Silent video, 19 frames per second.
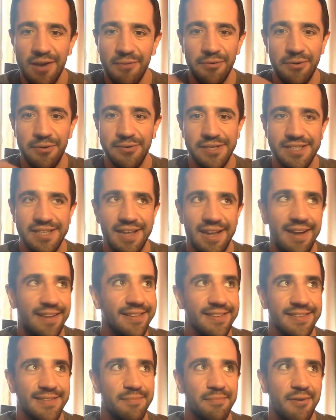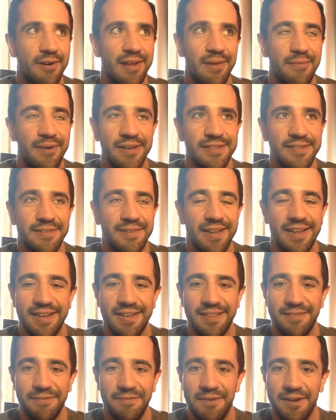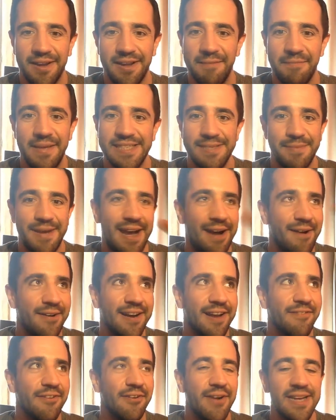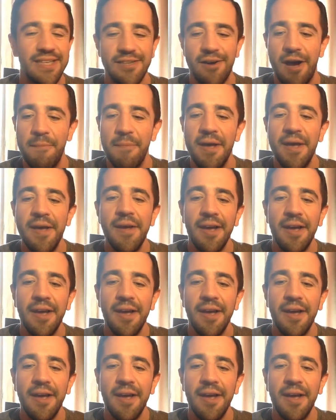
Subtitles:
We were just like, this is brilliant, we can just like fucking mess about and have a great time.